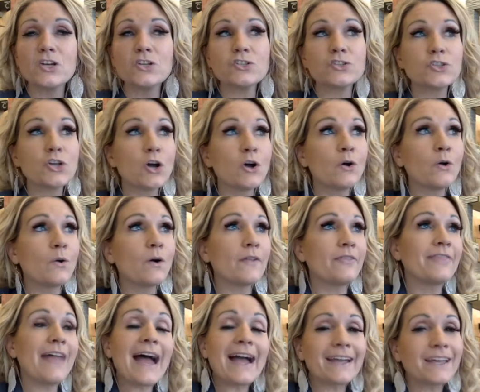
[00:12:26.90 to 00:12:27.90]
So
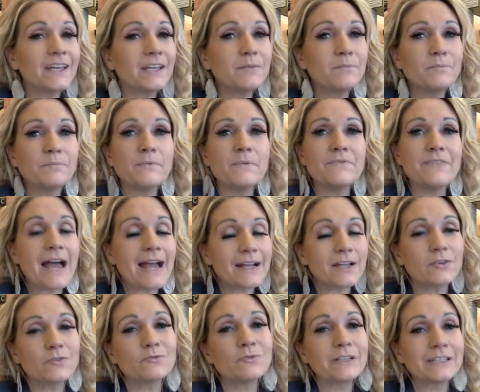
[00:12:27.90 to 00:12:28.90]
that
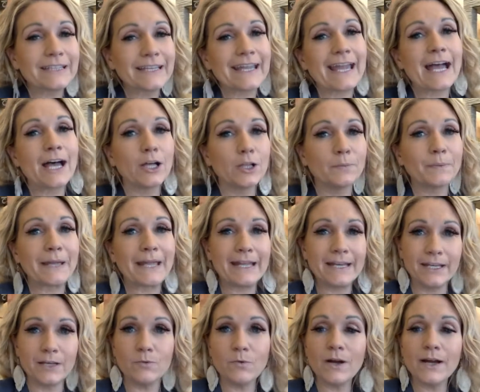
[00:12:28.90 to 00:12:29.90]
could really help
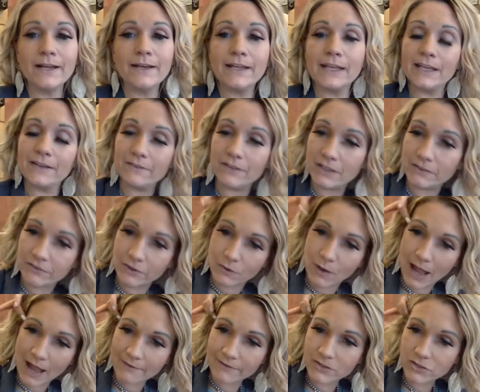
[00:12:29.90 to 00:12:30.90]
anyone, even if you
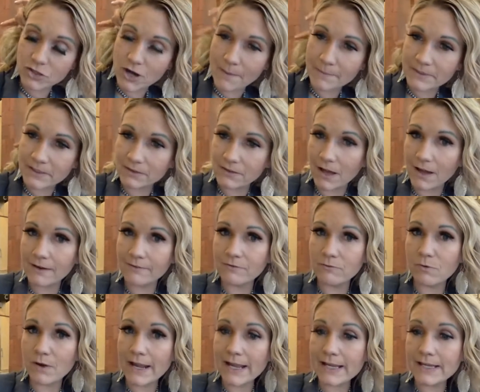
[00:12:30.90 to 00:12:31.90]
haven't dropped a lot
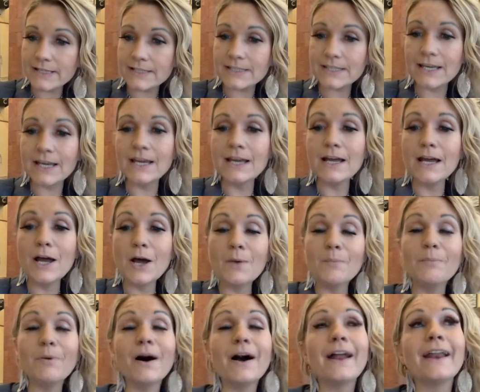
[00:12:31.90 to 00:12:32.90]
of weight.
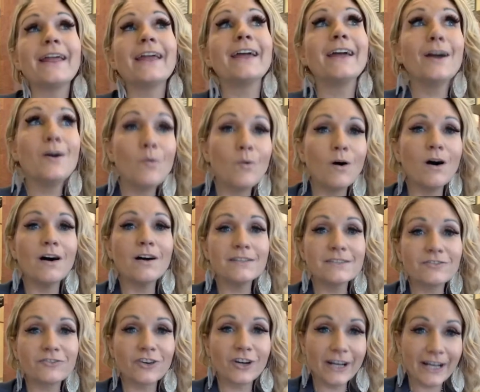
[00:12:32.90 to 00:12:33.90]
But it
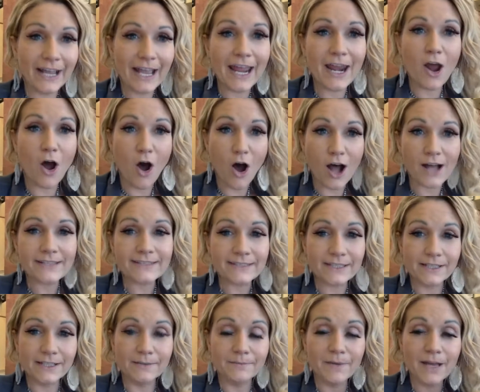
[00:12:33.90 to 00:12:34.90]
was freaking
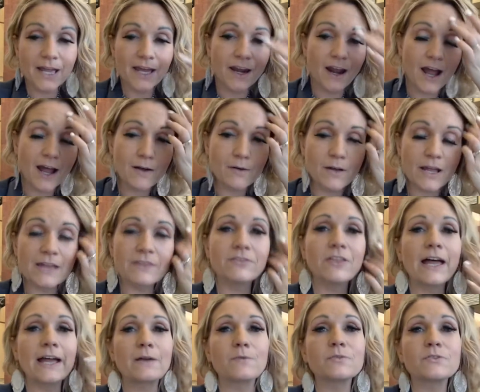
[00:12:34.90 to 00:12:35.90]
awesome. And
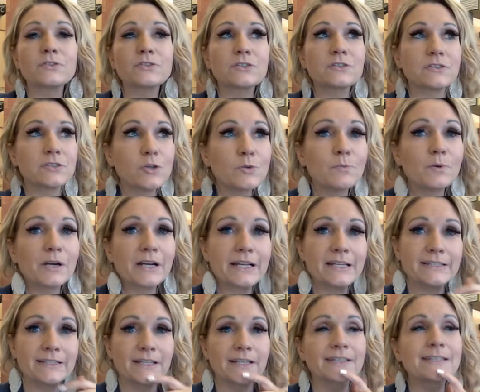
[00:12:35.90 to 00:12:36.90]
it super
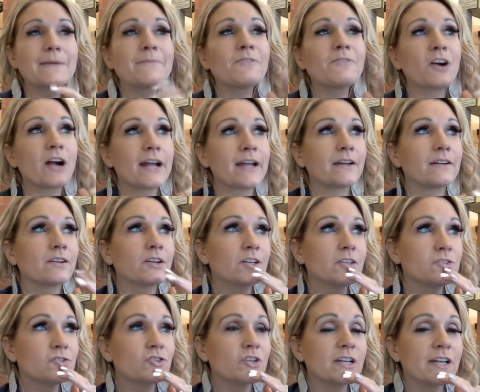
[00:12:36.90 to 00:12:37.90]
easy, except for I
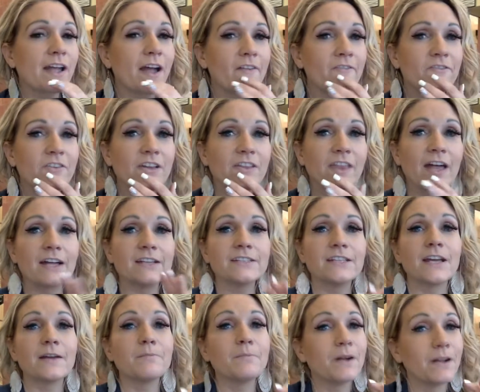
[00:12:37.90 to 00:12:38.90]
couldn't drink caffeine that
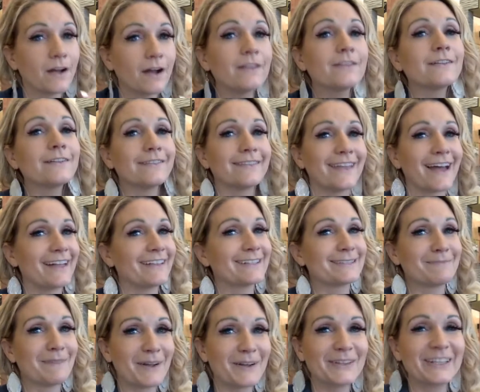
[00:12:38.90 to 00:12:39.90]
day. But other than that,
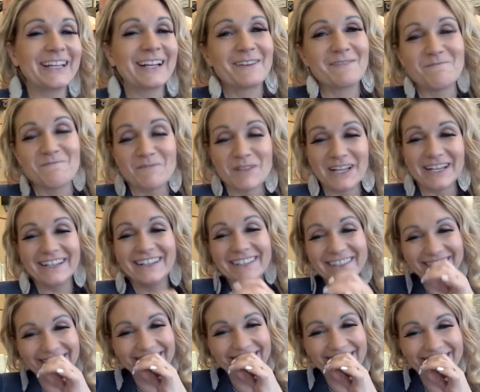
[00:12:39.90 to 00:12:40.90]
it's my only complaint.
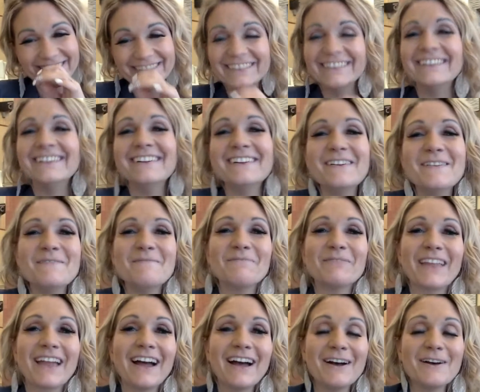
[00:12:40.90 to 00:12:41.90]

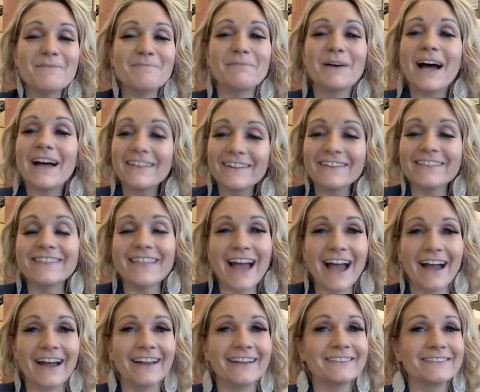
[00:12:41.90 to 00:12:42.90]
But other than
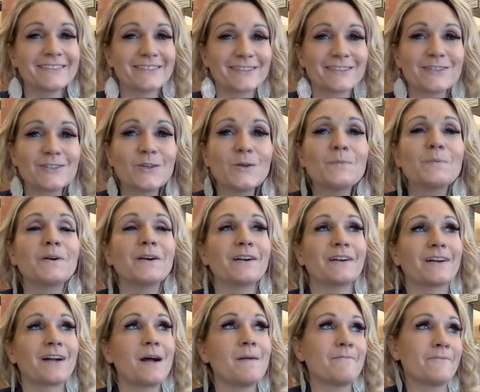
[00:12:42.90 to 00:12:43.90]
that, it's
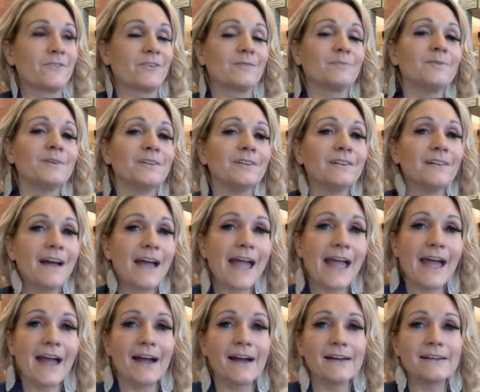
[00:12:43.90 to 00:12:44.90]
super comfortable
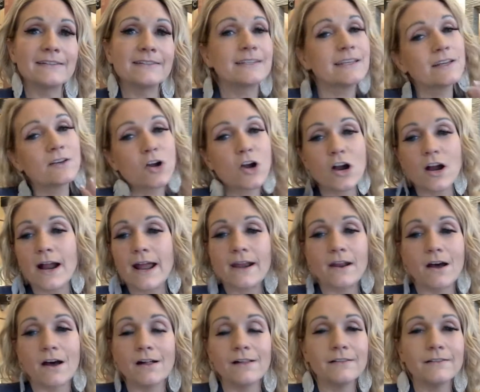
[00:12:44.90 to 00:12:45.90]
and didn't hurt at
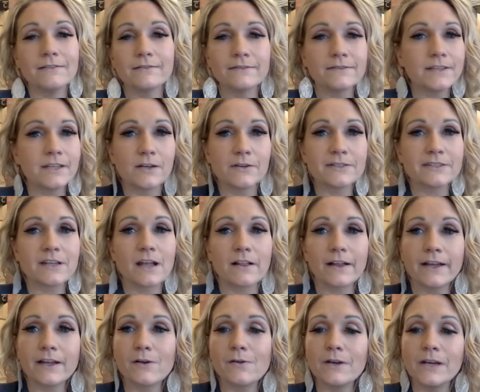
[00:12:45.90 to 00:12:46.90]
all. It's not
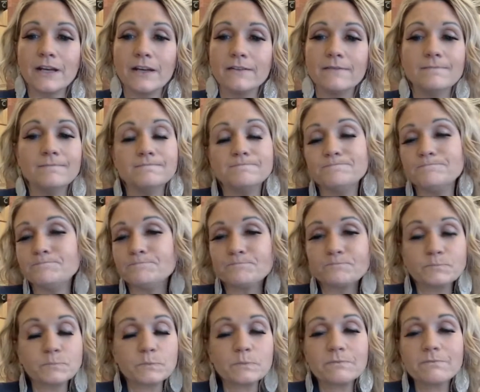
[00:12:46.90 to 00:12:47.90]
like going
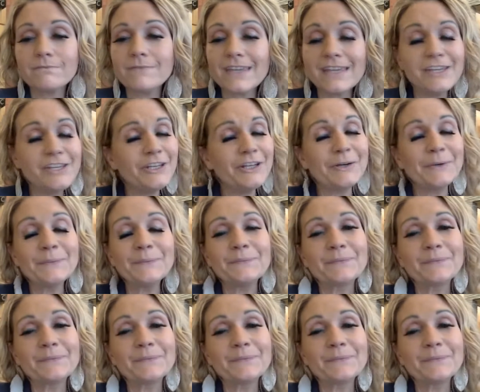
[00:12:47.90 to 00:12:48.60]
in,